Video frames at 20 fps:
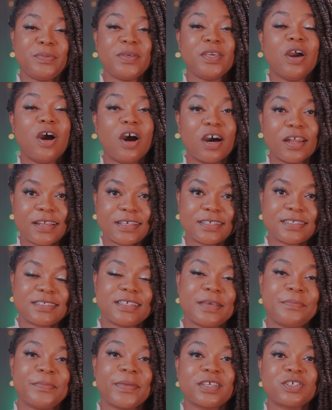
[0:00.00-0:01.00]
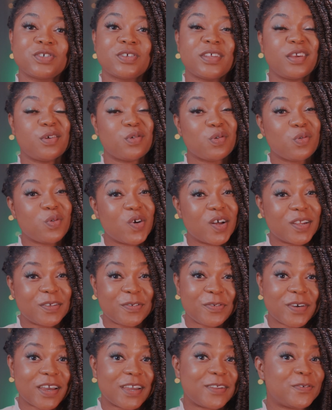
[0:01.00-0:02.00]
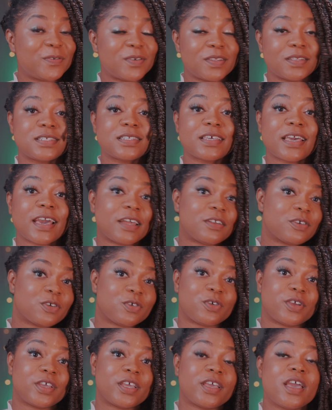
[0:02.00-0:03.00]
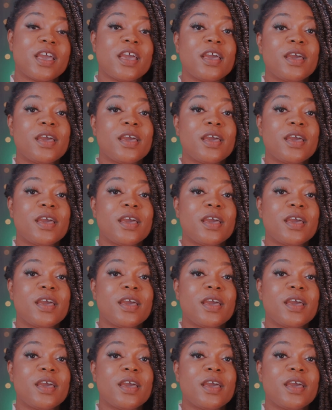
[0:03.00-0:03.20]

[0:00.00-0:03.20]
Be honest and make sure that you're qualified for this category